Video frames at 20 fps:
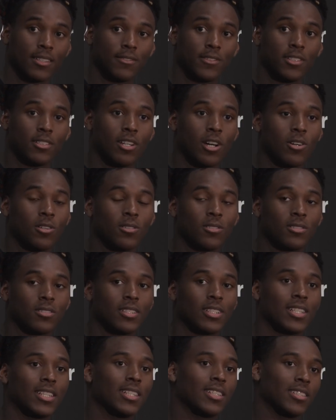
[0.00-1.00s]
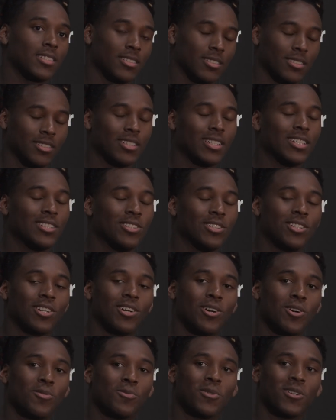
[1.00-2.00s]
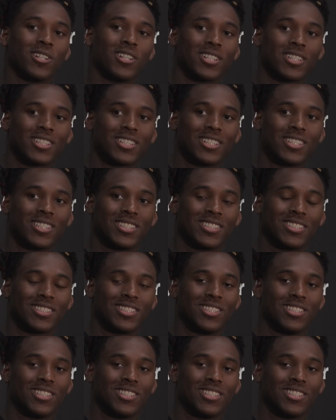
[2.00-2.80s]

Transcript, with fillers: If you don't, then you do your homework because